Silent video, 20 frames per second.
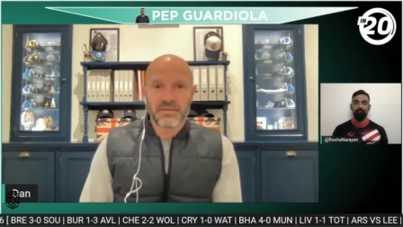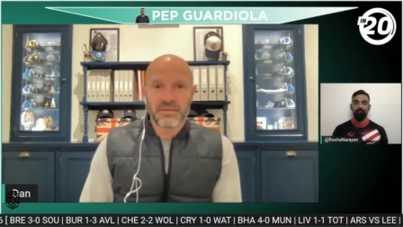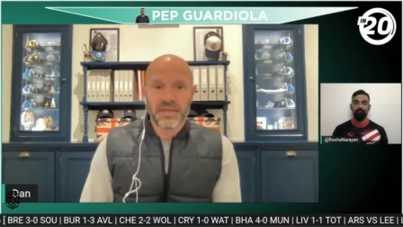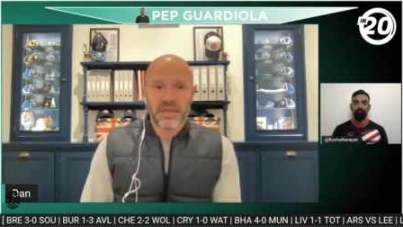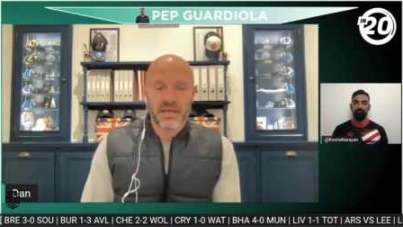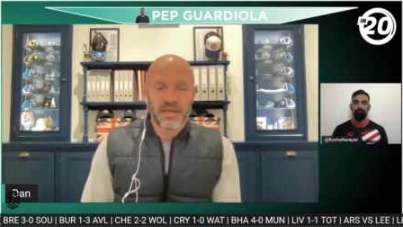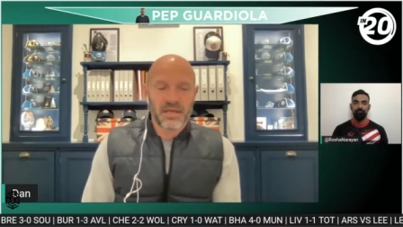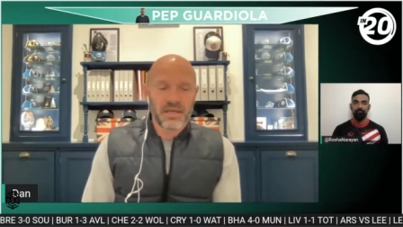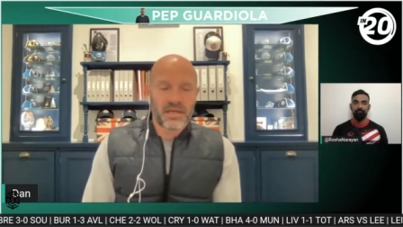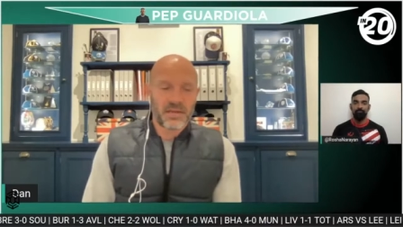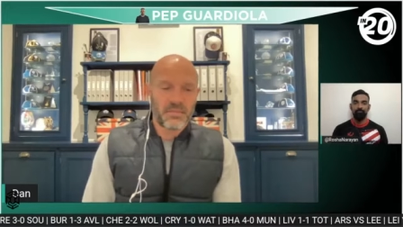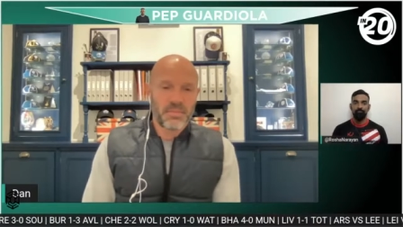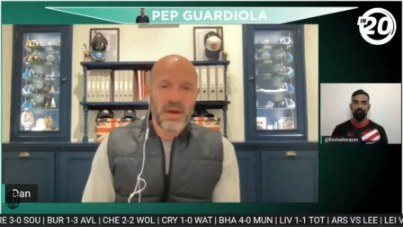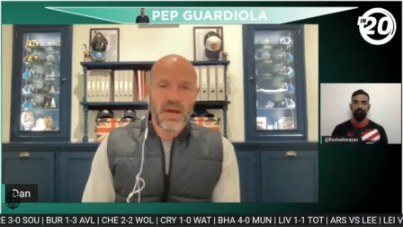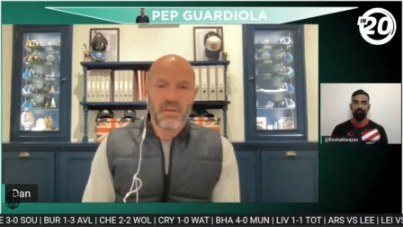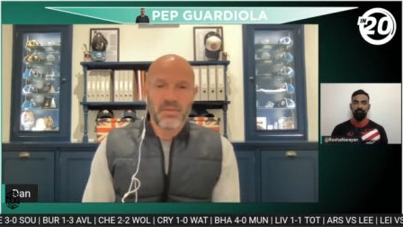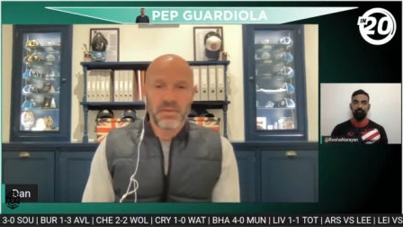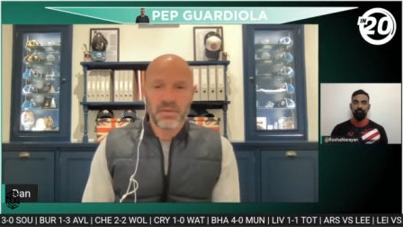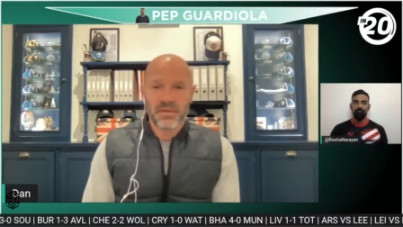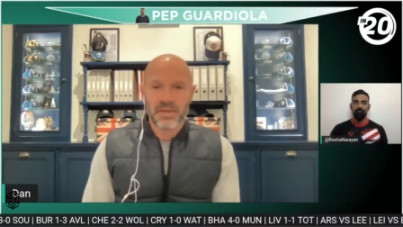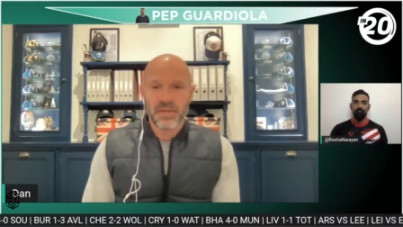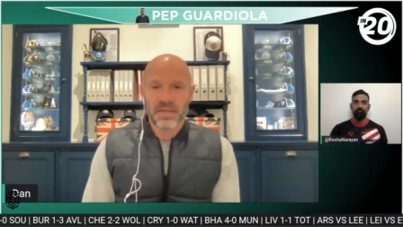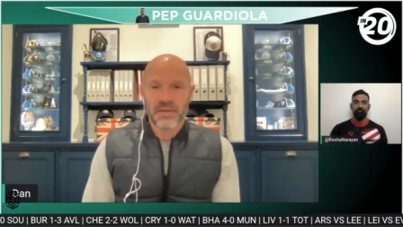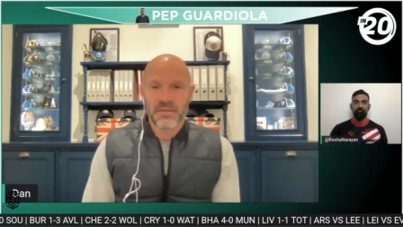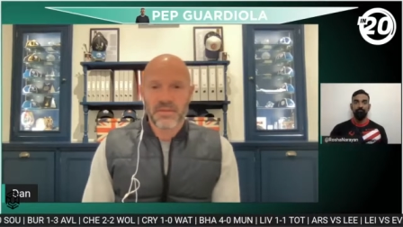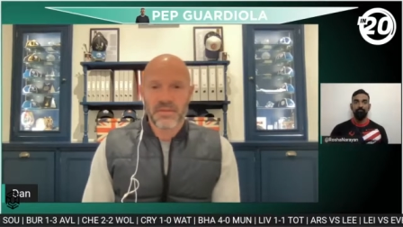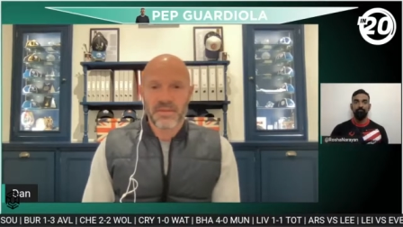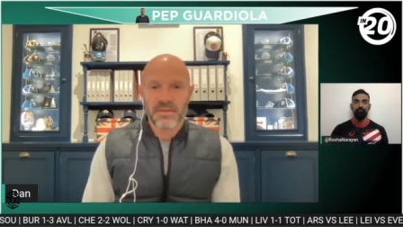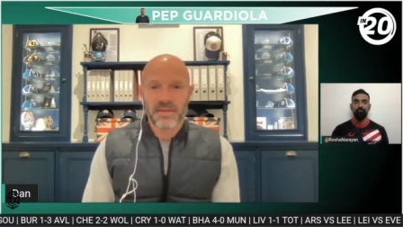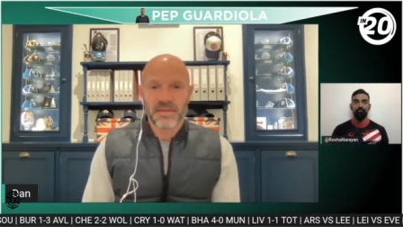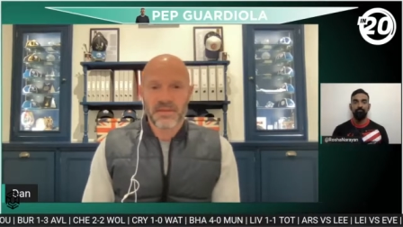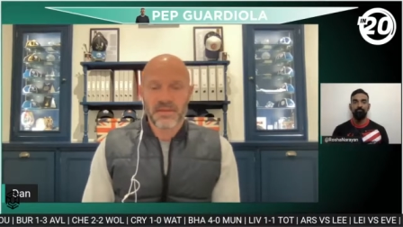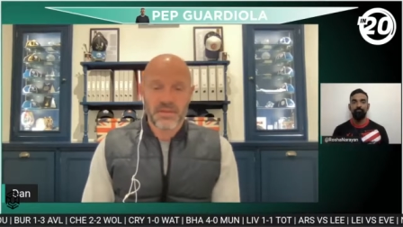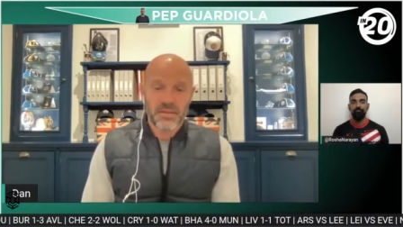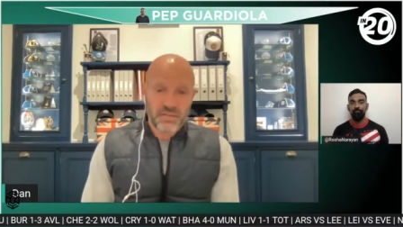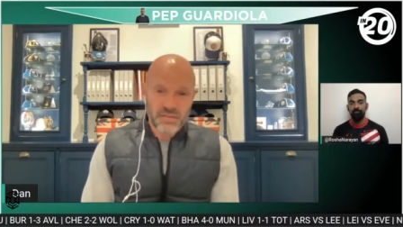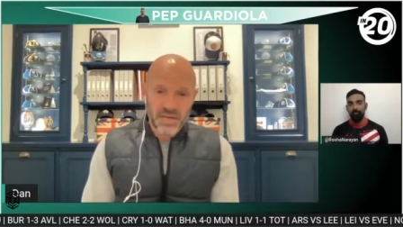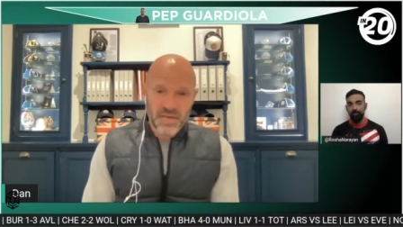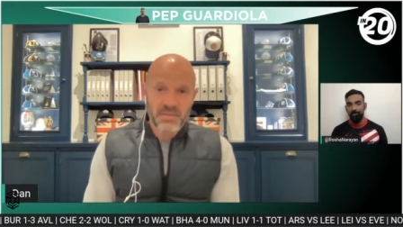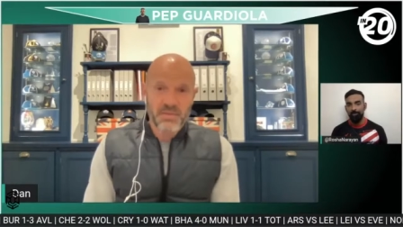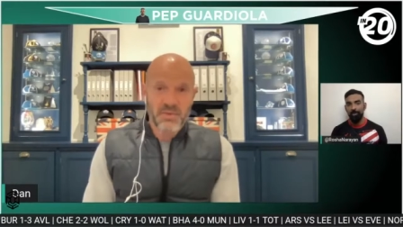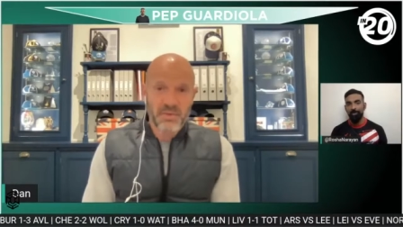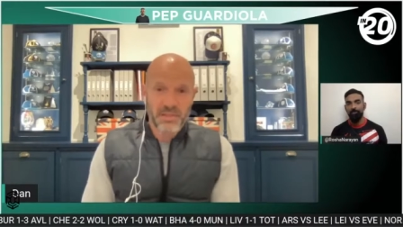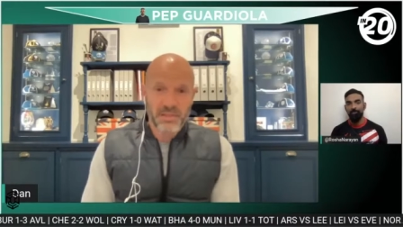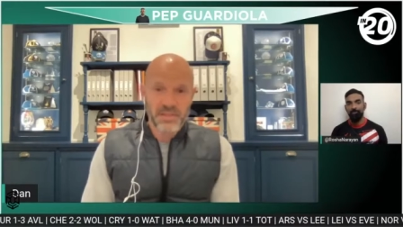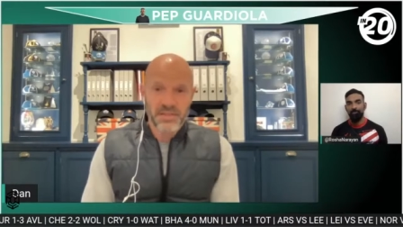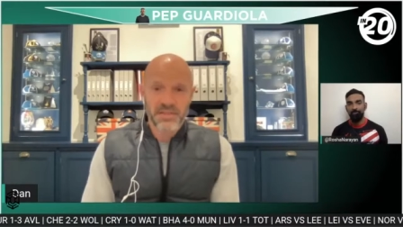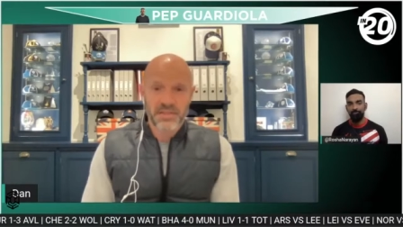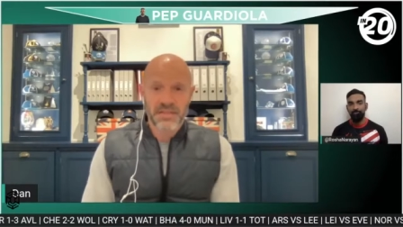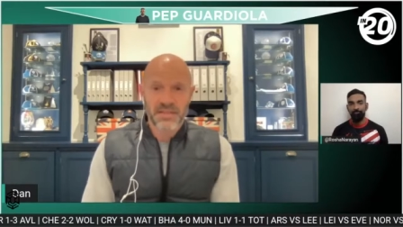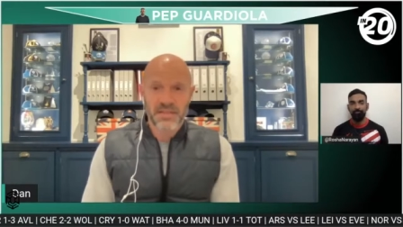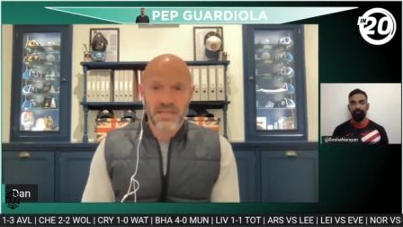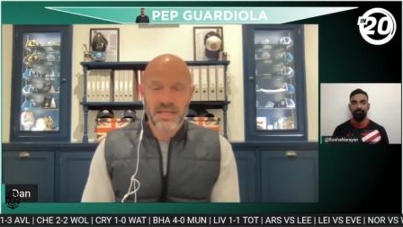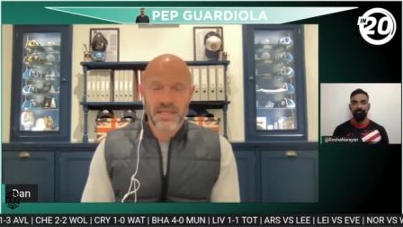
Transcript: Bayern Munich, the treble winners.